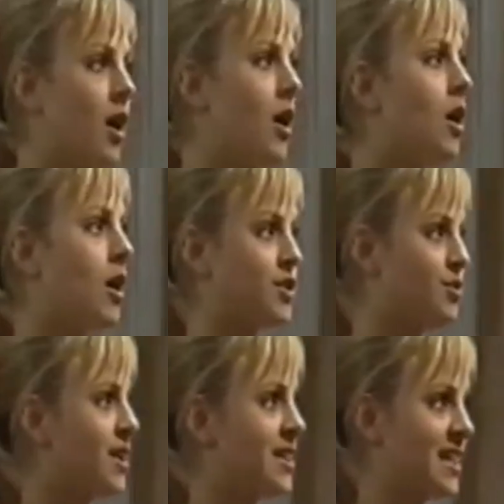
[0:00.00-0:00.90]
Oh, it's
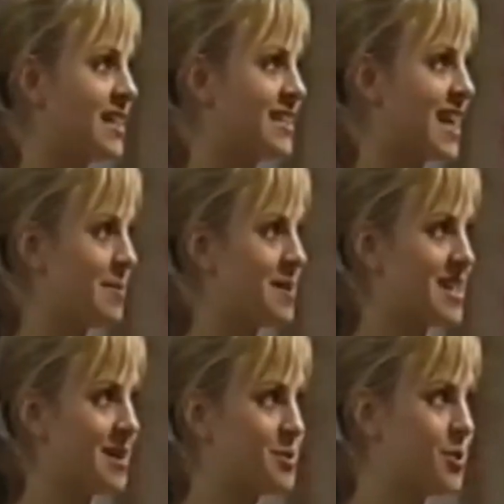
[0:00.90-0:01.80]
really nice to get a bit of
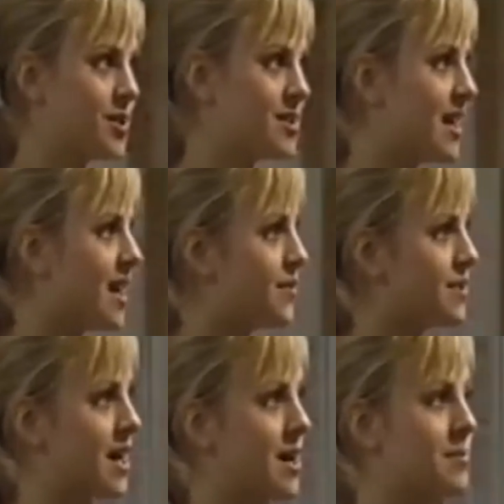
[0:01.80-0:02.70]
time to ourselves.
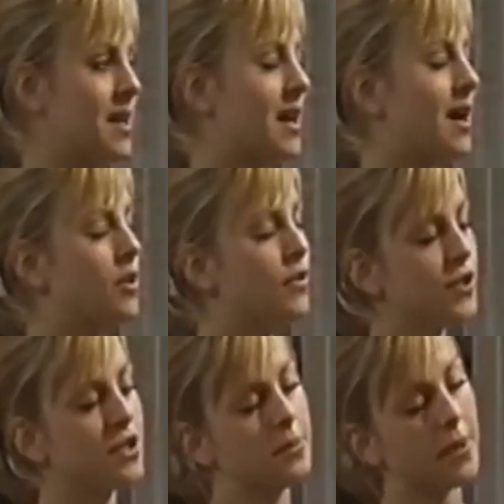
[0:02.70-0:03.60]
I mean, I love her
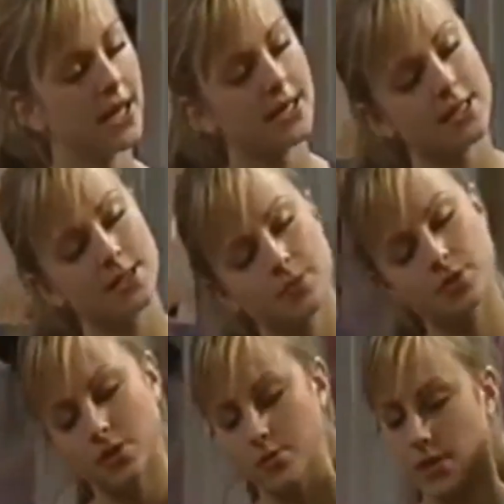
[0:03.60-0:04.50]
to pieces, but
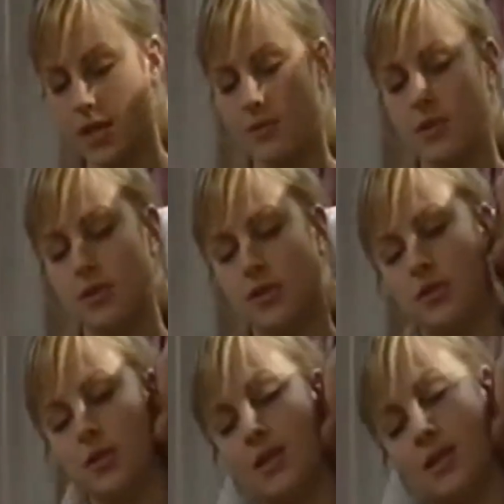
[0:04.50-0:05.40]
sometimes it's just
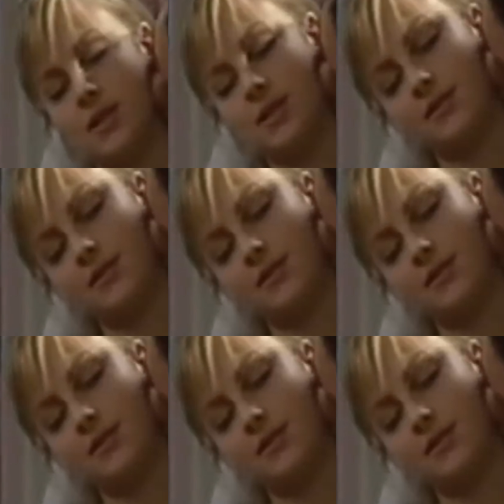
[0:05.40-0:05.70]
nice.